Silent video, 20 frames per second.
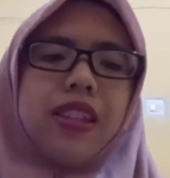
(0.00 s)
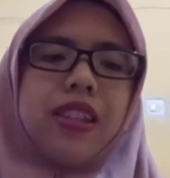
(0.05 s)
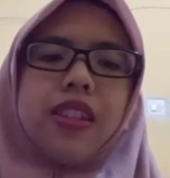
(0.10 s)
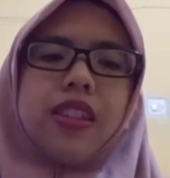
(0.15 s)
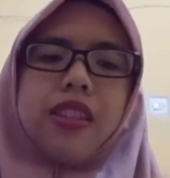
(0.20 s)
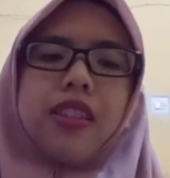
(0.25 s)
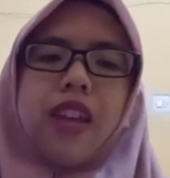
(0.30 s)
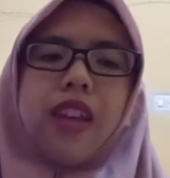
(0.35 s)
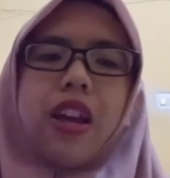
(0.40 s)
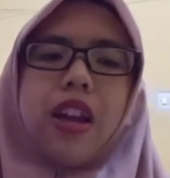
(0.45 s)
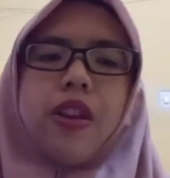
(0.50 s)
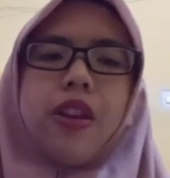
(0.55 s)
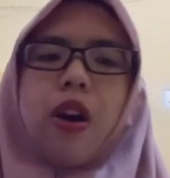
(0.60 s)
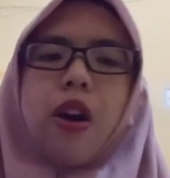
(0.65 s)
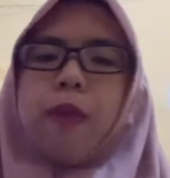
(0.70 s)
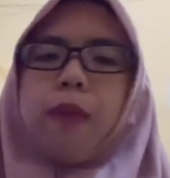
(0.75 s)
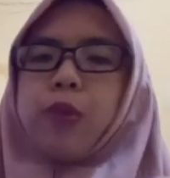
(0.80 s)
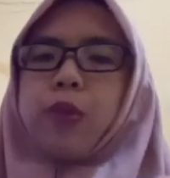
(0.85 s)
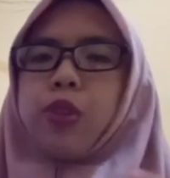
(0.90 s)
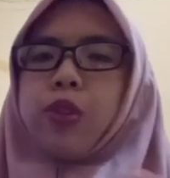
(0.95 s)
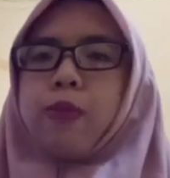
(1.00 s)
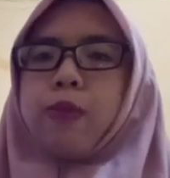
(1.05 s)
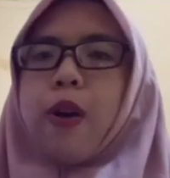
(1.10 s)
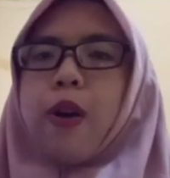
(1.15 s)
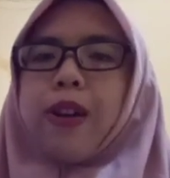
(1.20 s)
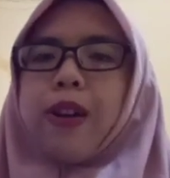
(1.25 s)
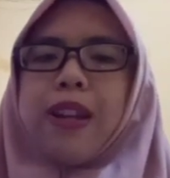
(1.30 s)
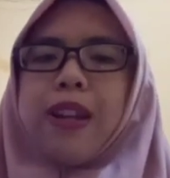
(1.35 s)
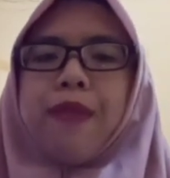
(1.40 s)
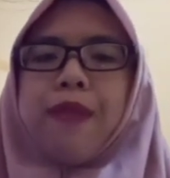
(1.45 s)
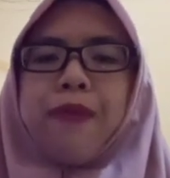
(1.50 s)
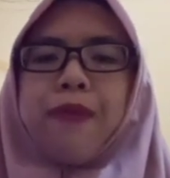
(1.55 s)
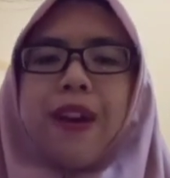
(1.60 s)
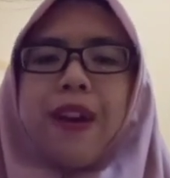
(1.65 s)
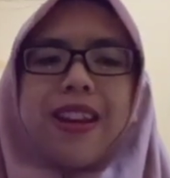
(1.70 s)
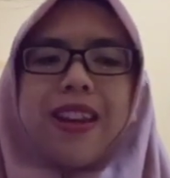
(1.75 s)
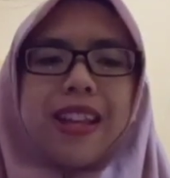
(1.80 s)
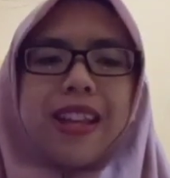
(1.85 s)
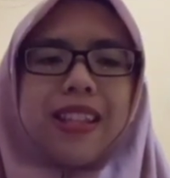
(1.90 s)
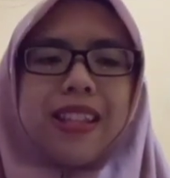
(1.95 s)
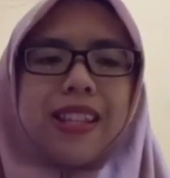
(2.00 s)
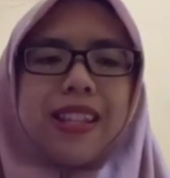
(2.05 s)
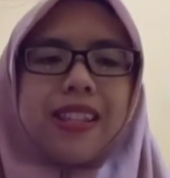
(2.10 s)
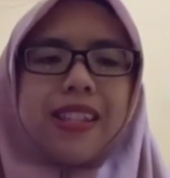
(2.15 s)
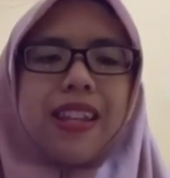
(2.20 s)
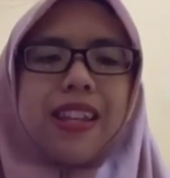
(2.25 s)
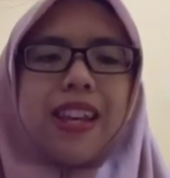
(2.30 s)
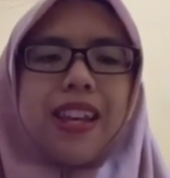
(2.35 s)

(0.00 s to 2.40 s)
the study of spoken varieties